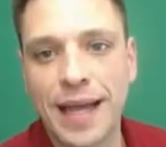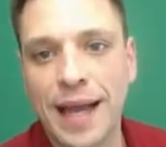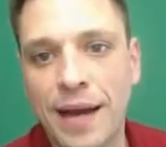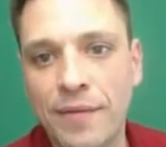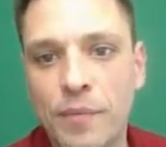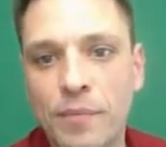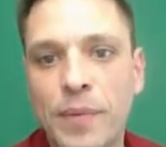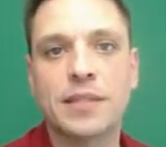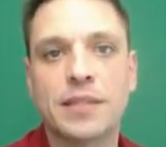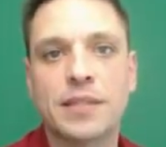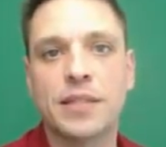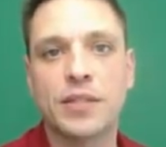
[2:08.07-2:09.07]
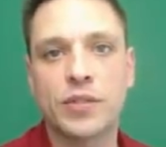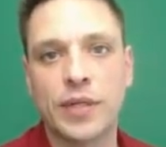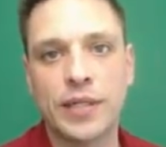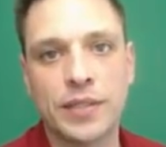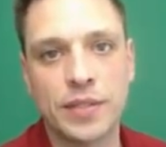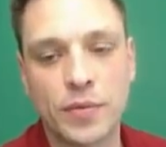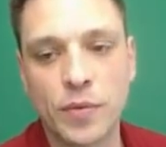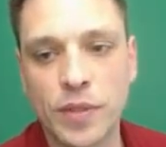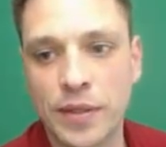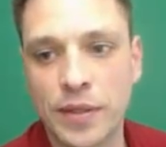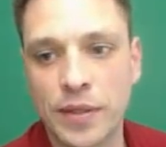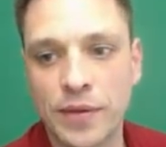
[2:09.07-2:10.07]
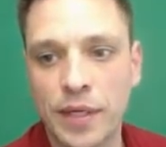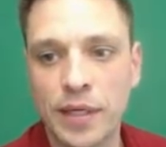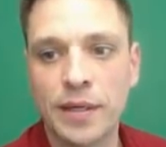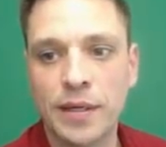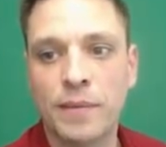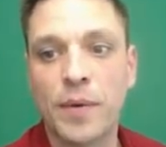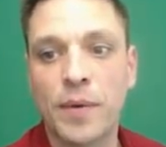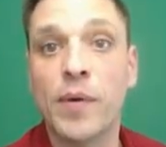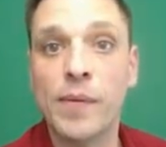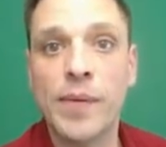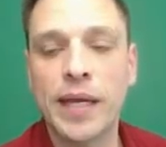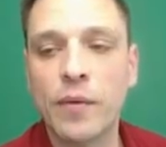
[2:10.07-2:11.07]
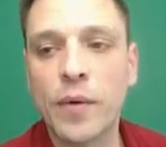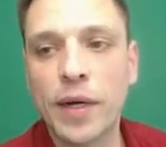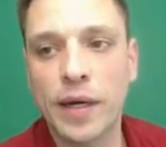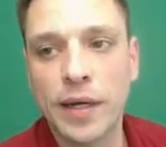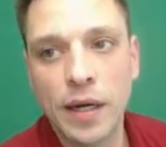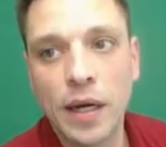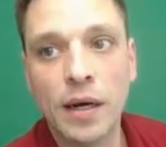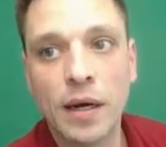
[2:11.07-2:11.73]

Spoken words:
have the best situation to work with, but we make it work.